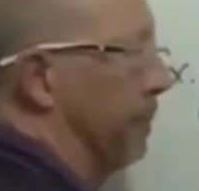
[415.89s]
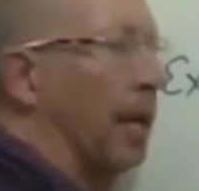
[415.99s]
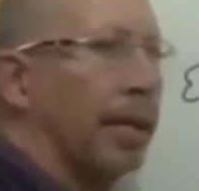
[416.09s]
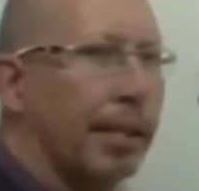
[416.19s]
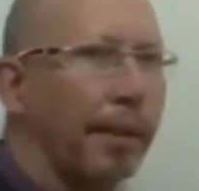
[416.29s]

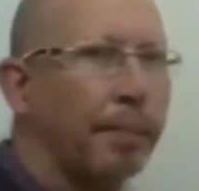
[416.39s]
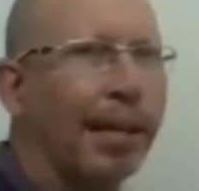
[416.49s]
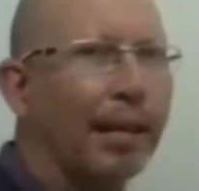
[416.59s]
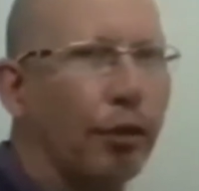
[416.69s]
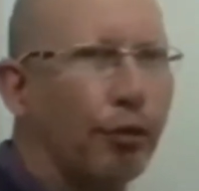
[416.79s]
something that
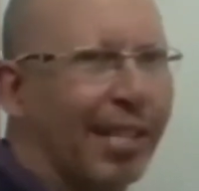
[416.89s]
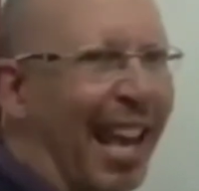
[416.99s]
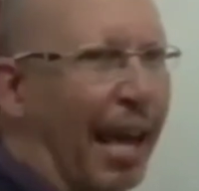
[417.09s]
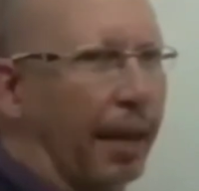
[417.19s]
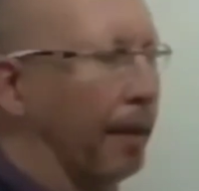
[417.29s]
you
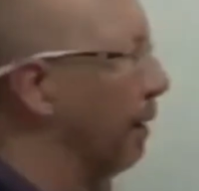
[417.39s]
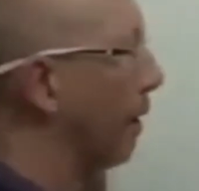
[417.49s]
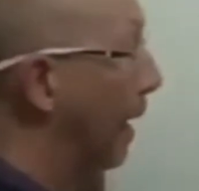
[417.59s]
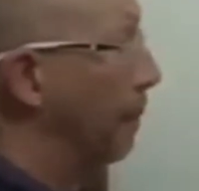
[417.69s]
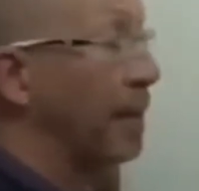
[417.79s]
said. And then
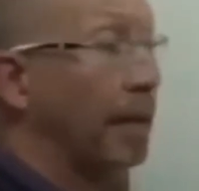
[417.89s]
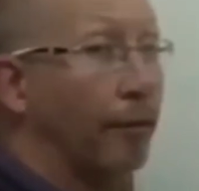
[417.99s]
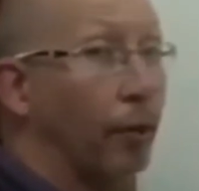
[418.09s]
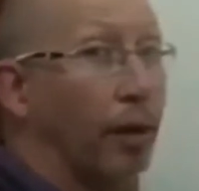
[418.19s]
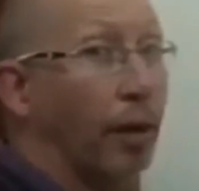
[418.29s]
I'm gonna give you
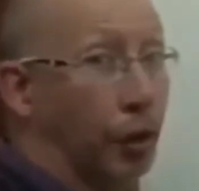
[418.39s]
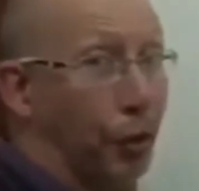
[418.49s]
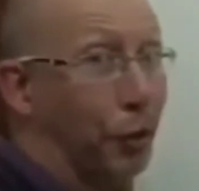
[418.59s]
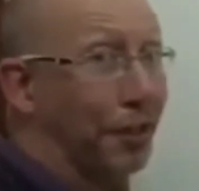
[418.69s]
a shortcut,